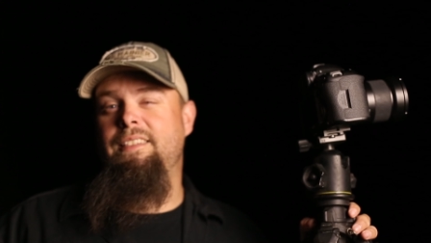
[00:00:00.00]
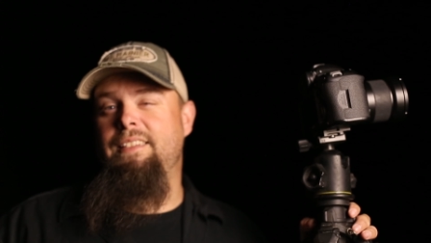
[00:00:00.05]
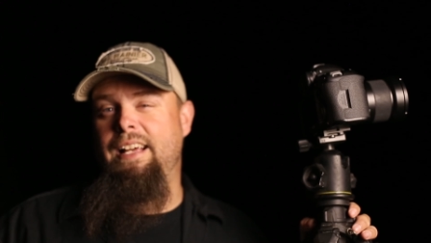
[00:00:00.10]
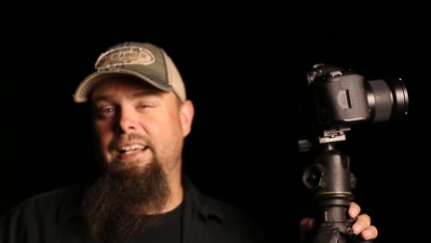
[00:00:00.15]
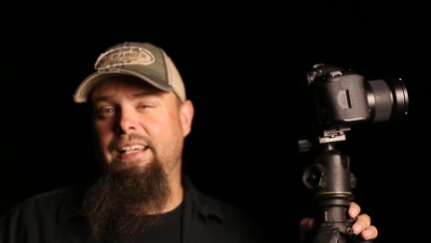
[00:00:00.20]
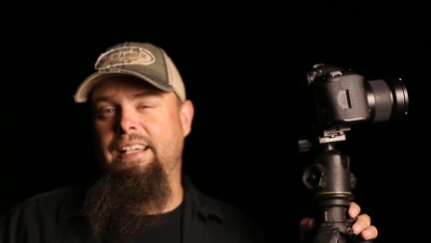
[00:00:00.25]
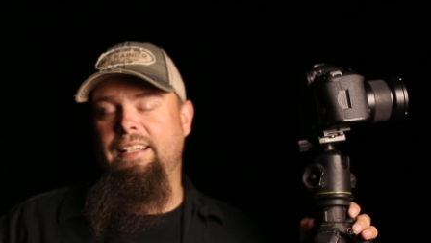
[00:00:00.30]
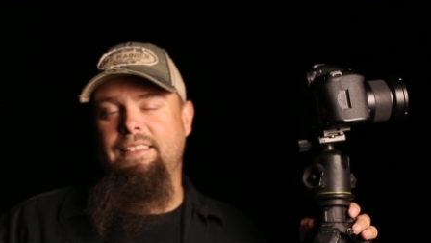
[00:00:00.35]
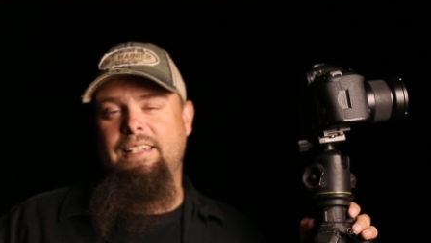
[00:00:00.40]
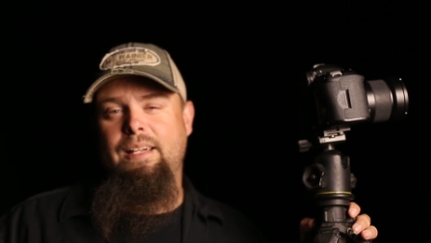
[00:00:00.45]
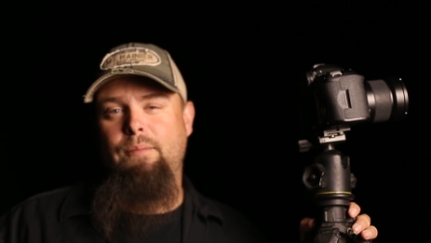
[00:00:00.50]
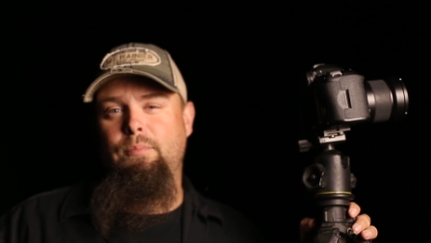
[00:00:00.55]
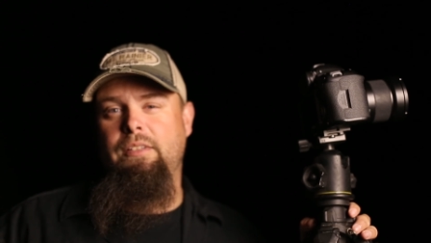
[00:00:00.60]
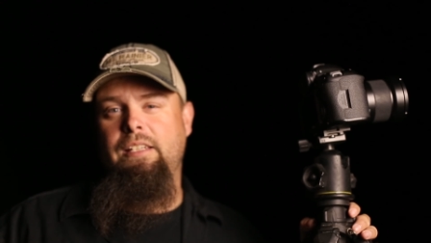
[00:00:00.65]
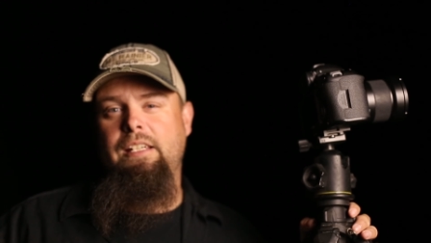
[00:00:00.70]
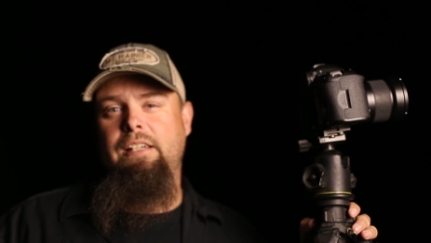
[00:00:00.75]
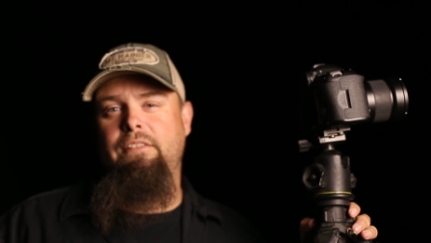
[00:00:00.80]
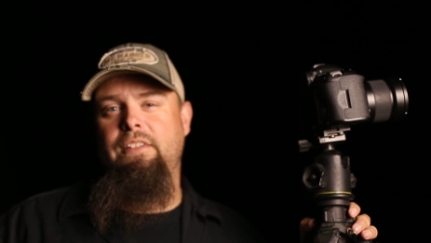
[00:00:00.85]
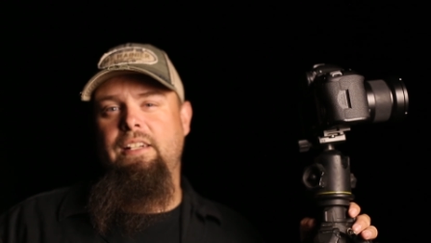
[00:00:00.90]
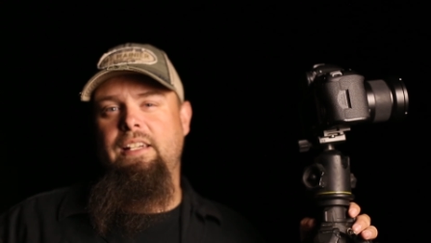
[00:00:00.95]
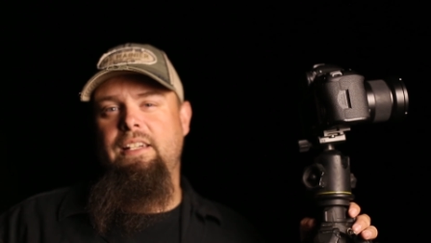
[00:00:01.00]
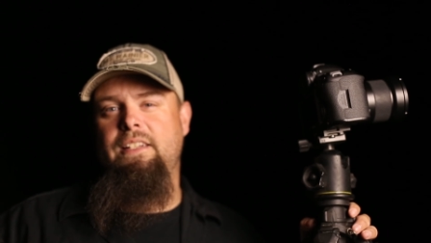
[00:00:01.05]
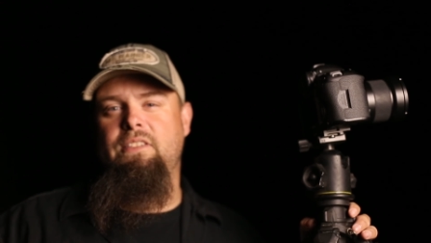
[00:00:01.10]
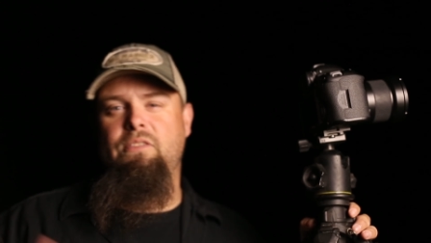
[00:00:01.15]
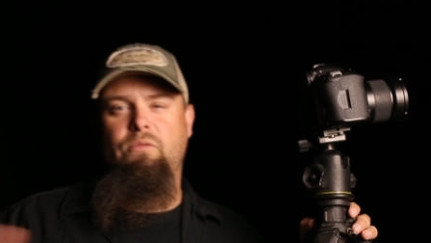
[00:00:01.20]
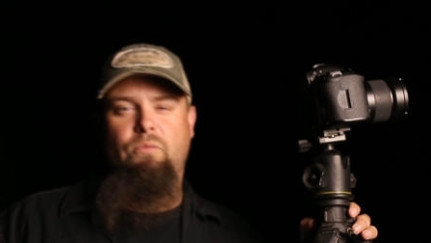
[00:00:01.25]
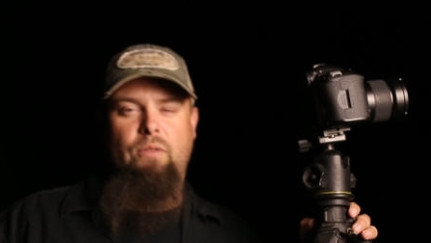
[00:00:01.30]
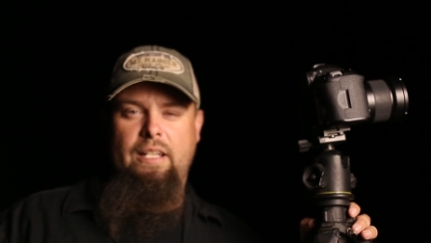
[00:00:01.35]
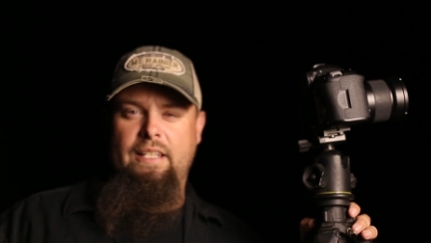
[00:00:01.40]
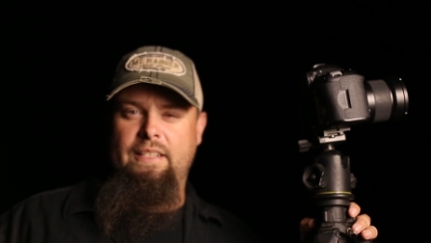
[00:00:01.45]
second i believe it
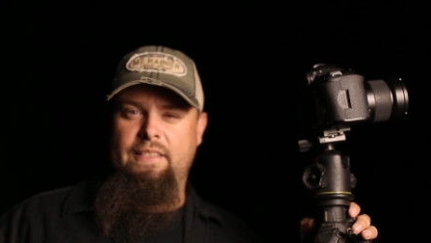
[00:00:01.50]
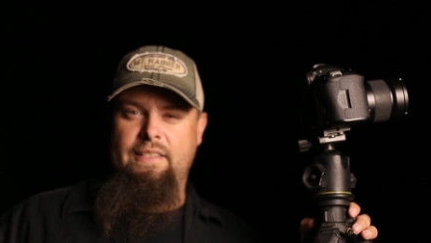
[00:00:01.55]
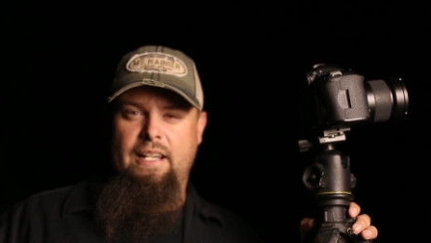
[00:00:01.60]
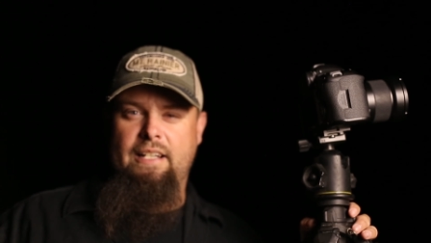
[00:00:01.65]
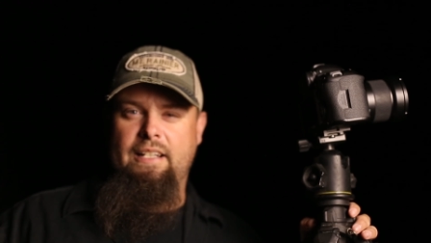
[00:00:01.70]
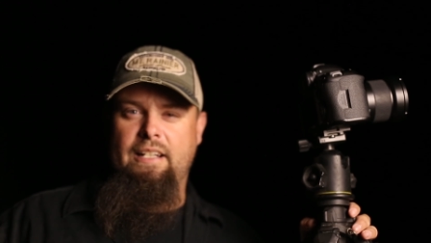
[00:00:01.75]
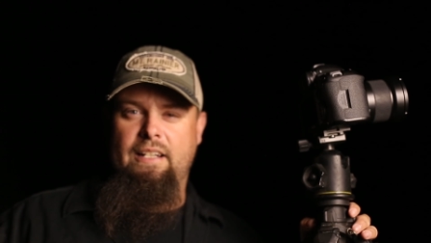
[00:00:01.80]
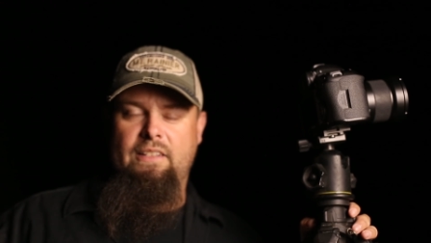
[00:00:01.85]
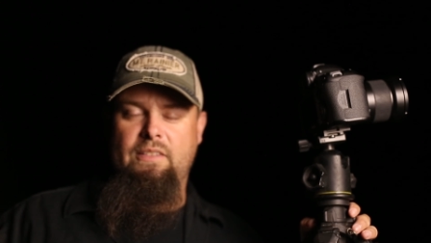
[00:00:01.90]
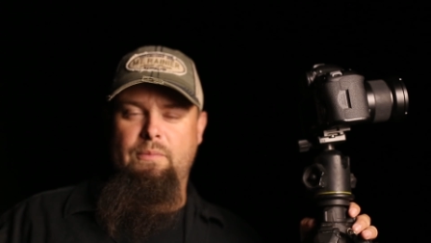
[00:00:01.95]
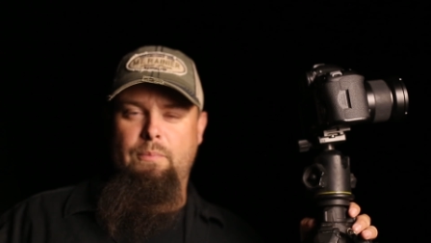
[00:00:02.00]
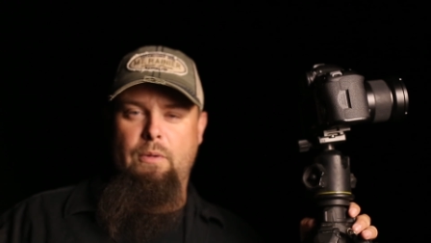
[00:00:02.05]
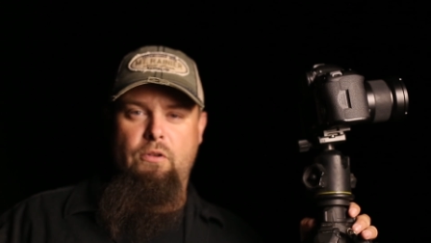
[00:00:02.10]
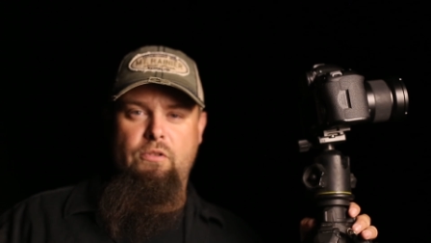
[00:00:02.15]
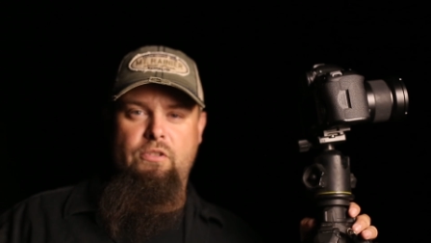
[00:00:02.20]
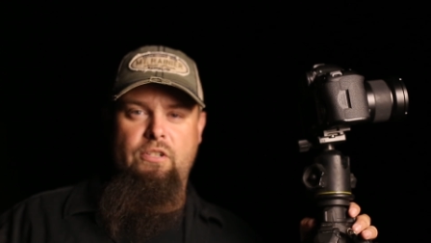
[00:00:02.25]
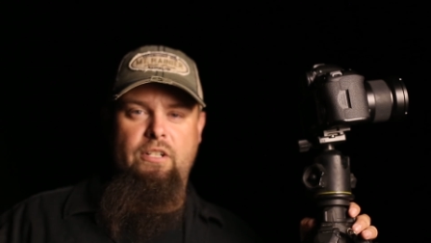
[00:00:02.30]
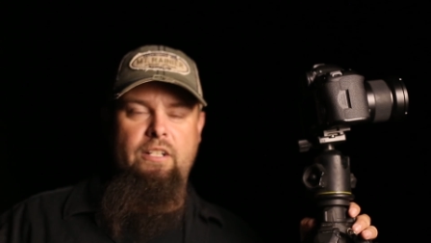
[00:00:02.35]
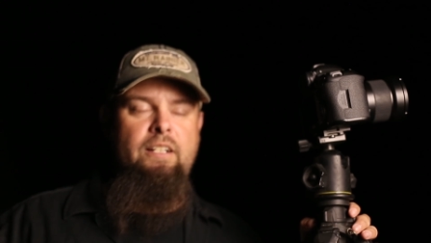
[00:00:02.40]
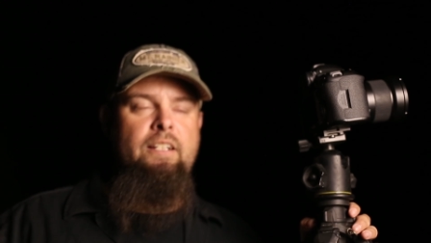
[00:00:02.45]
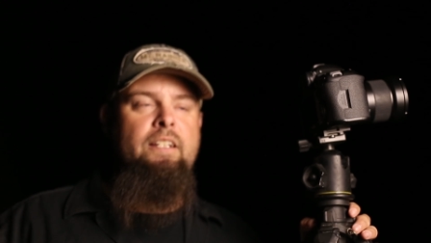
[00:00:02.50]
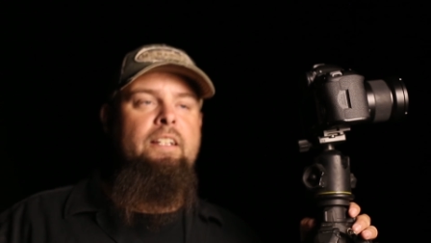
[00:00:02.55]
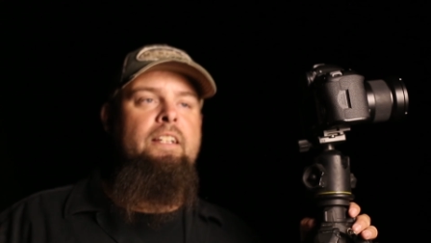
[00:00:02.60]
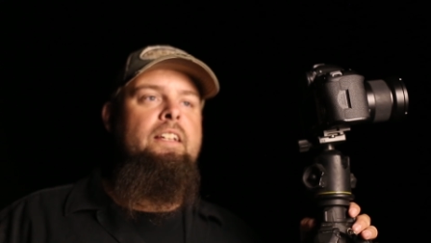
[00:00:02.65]
is 20 second exposure